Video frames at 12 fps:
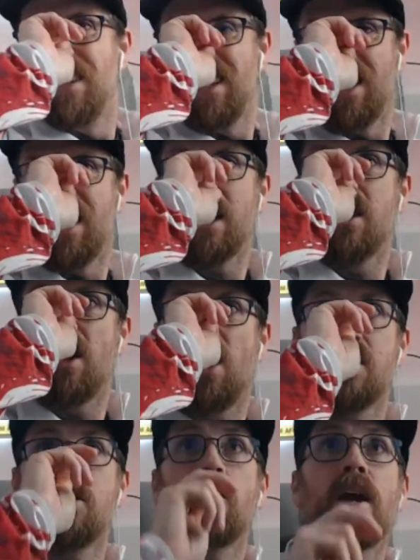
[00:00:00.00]
6
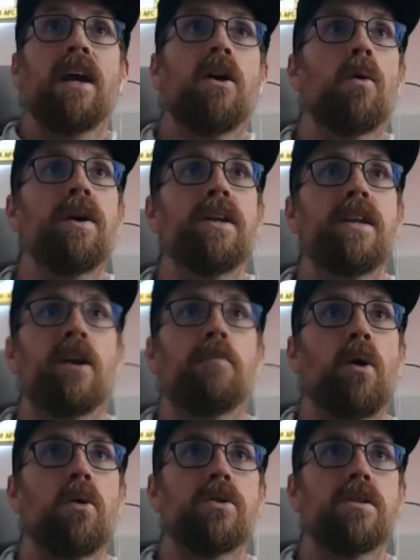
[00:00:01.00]
yards away, going near
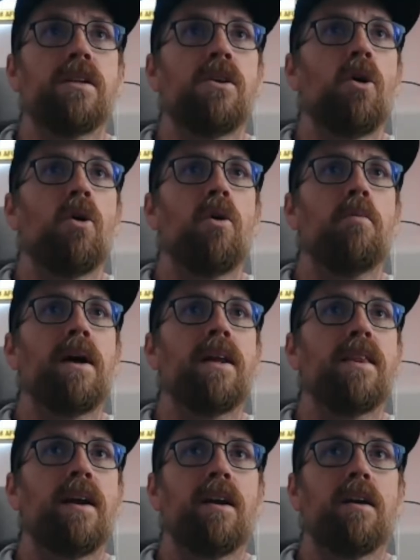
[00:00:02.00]
post, and nobody
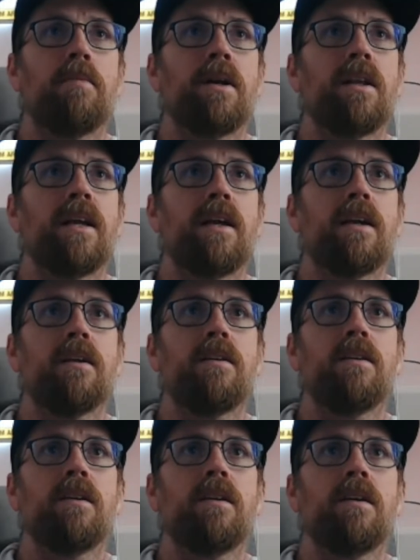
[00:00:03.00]
there, but Lincoln